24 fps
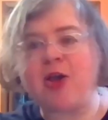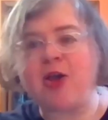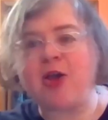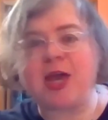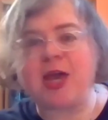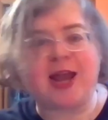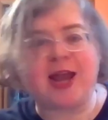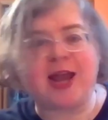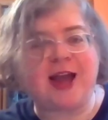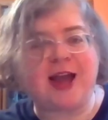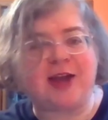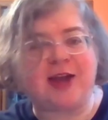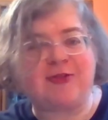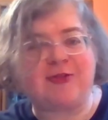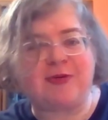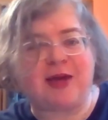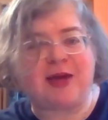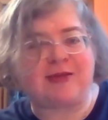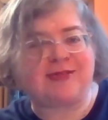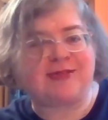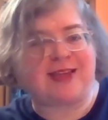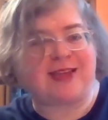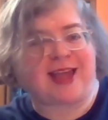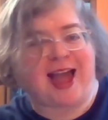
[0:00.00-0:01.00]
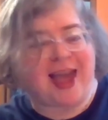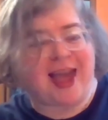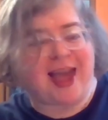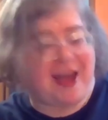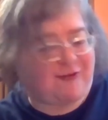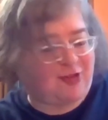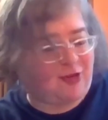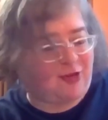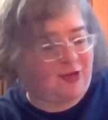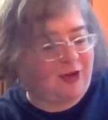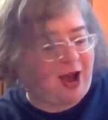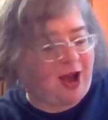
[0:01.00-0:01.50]
can I not? I was like, I
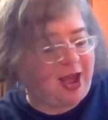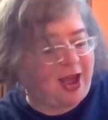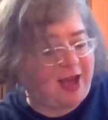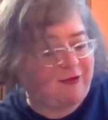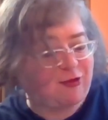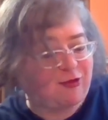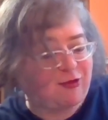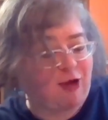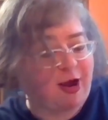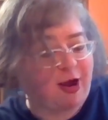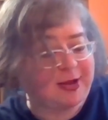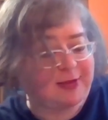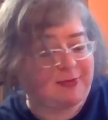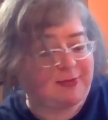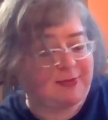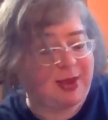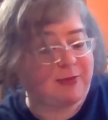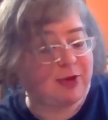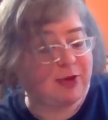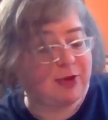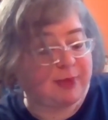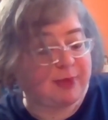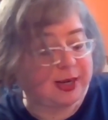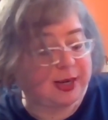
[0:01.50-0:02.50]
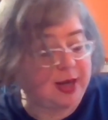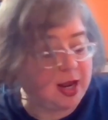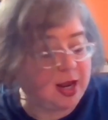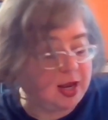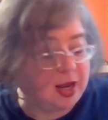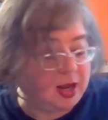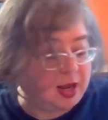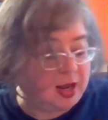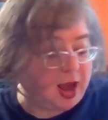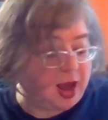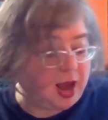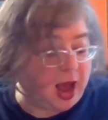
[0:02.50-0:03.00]
have I have rotten memory, but
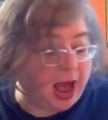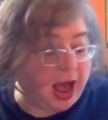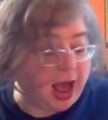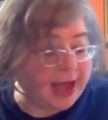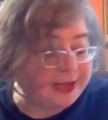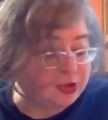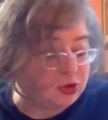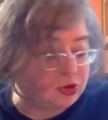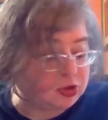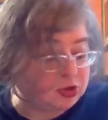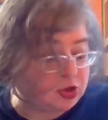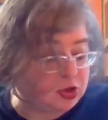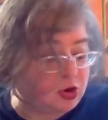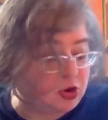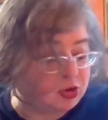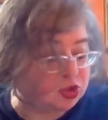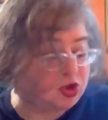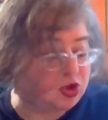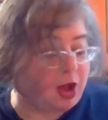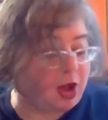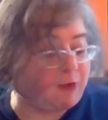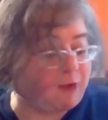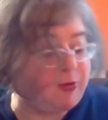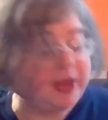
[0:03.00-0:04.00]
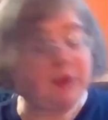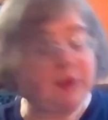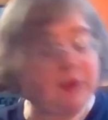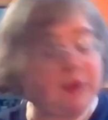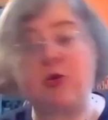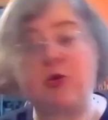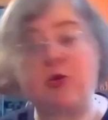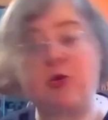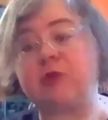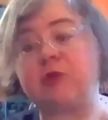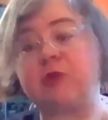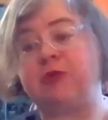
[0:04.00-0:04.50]
I don't know. So we
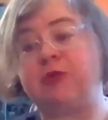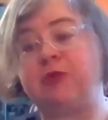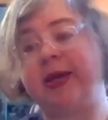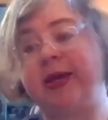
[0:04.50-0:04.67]
worked really